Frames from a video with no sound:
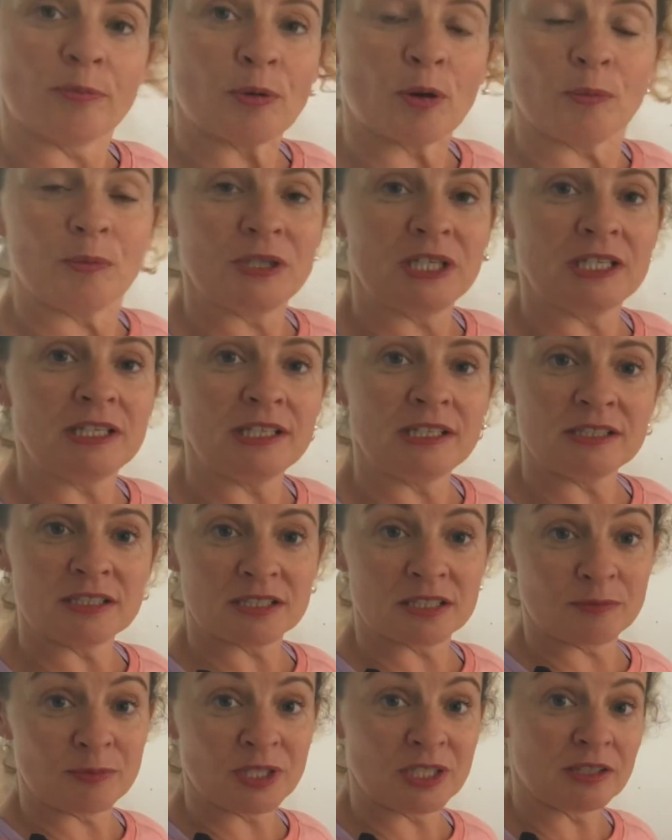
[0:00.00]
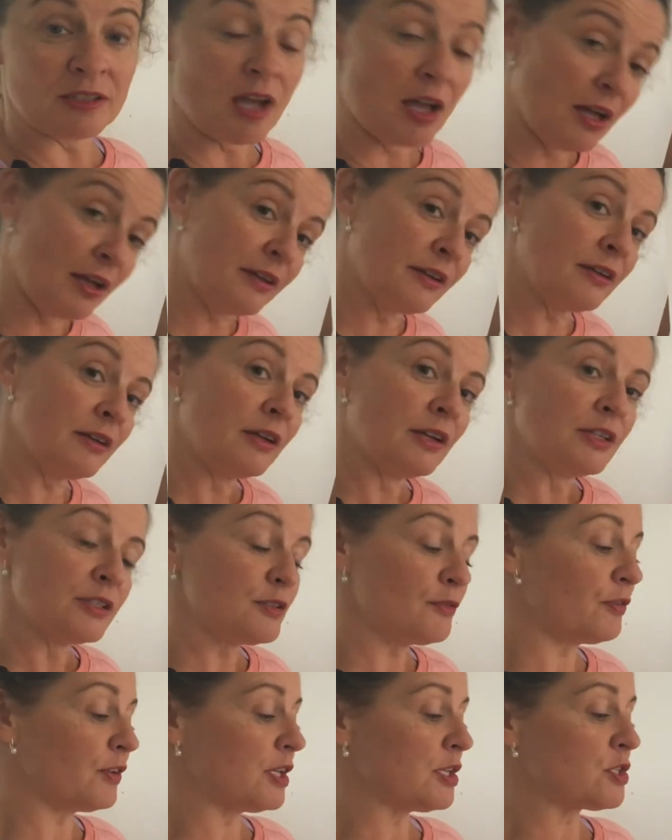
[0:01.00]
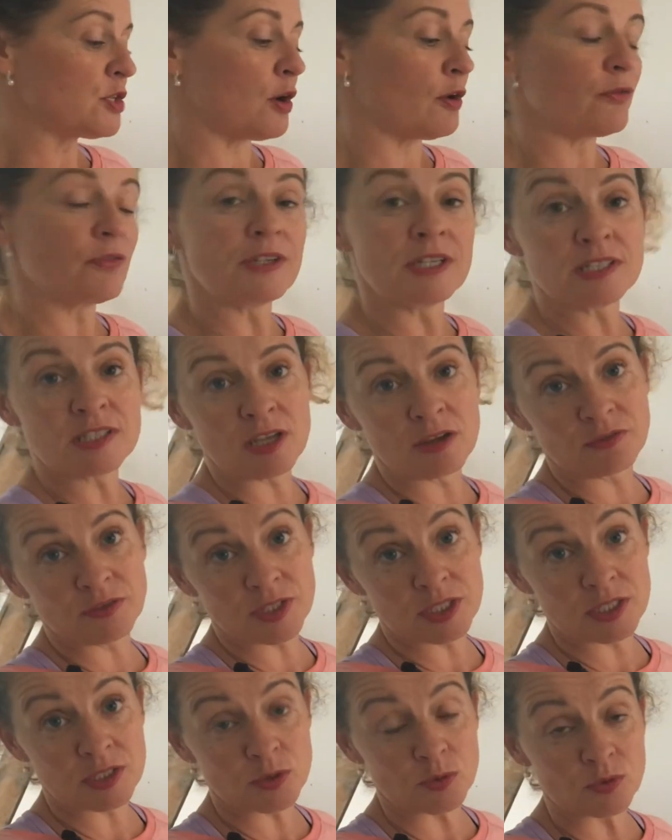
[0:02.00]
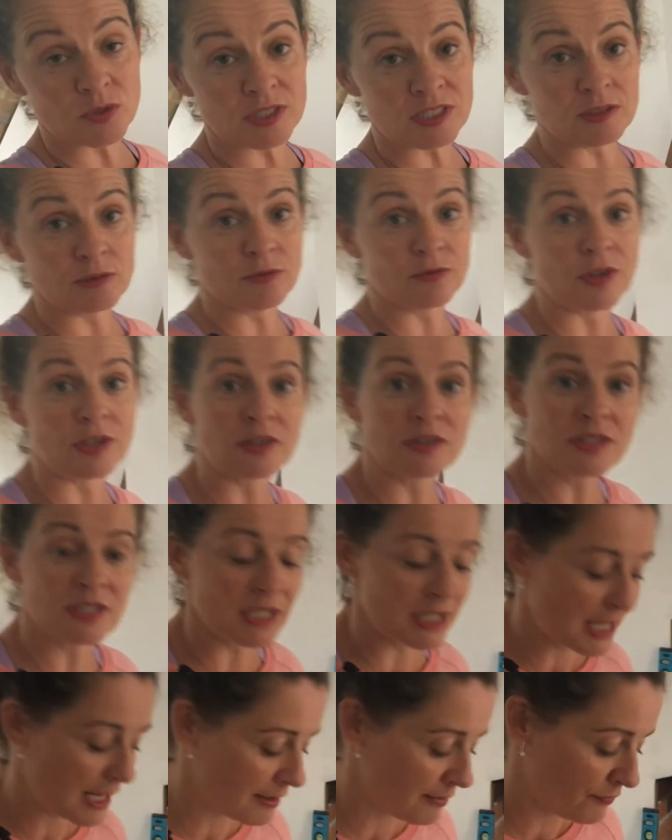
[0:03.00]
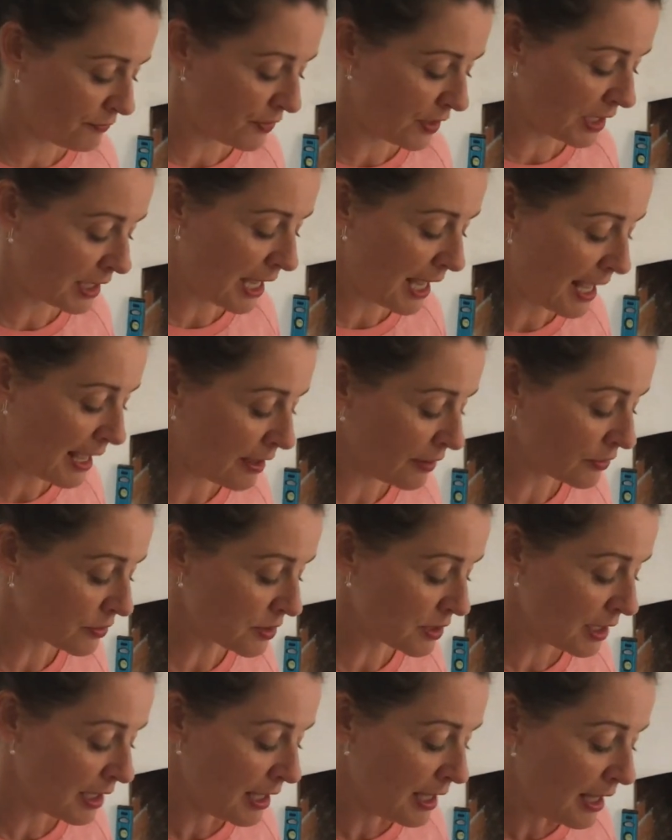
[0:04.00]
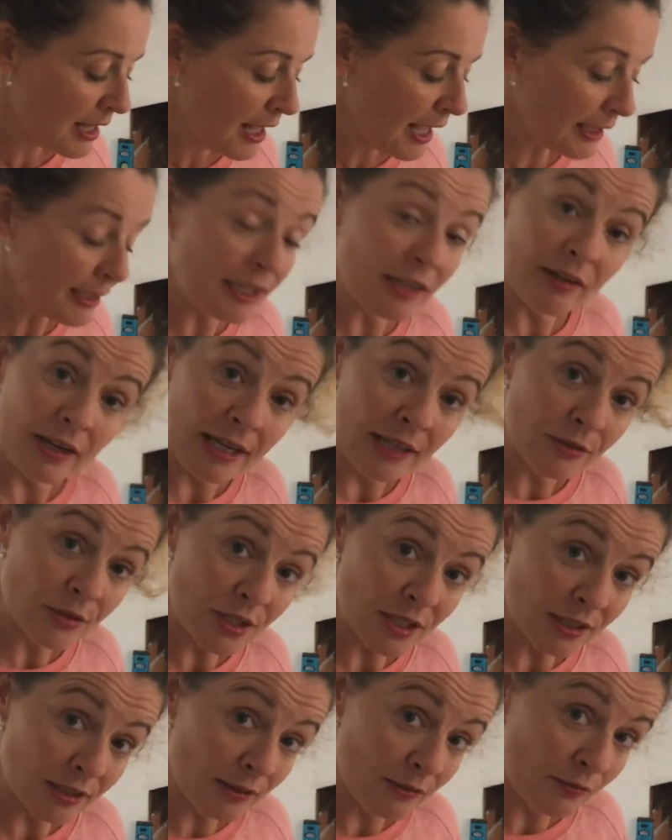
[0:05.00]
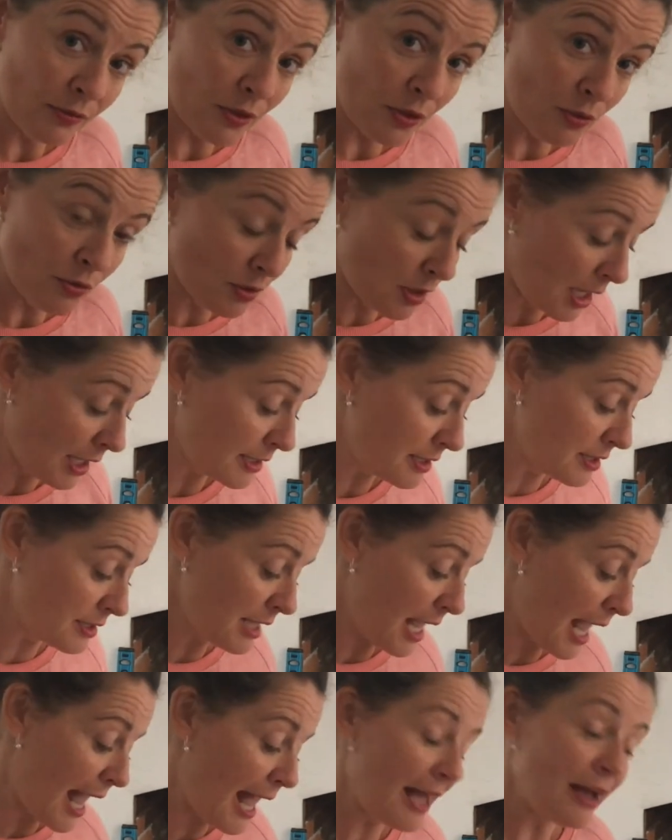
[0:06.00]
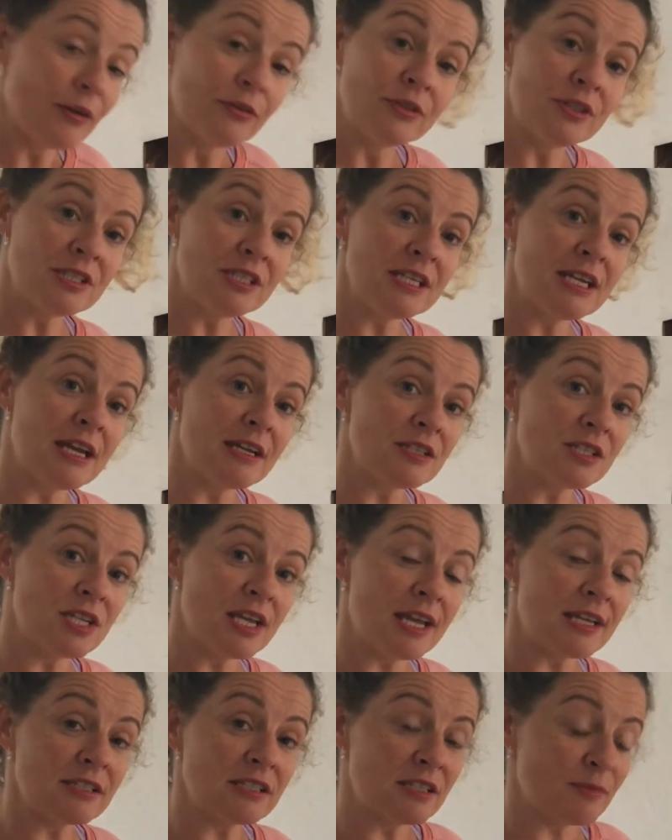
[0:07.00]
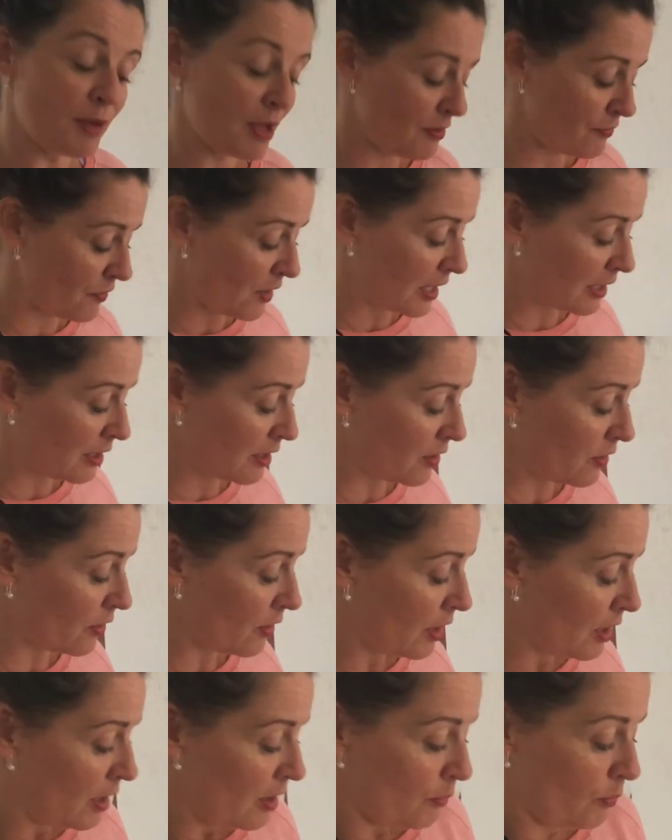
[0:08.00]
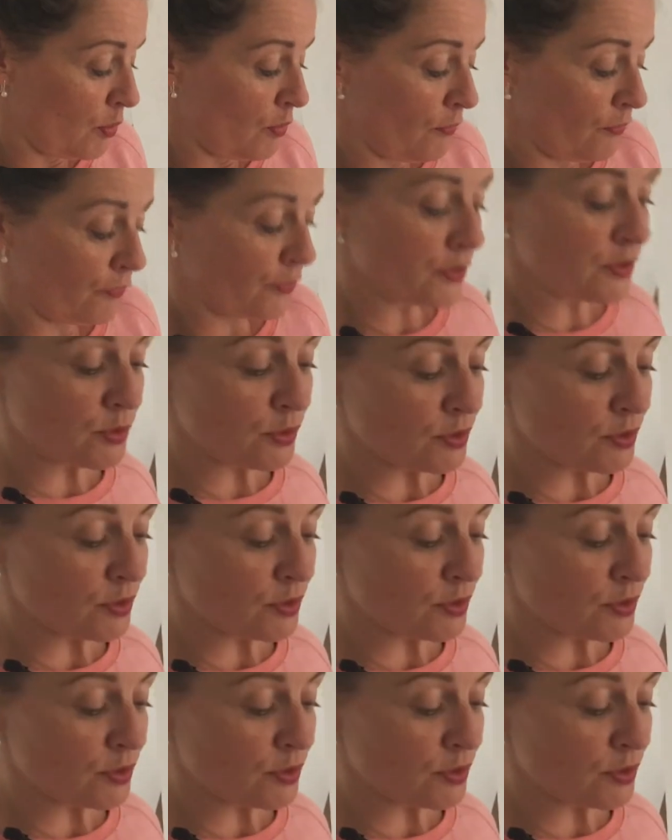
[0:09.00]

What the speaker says: the property needs to be done to finish off, and it's over to the source deal folks to then figure that out. And an interesting thing for you guys is how does he actually estimate value? Well, for the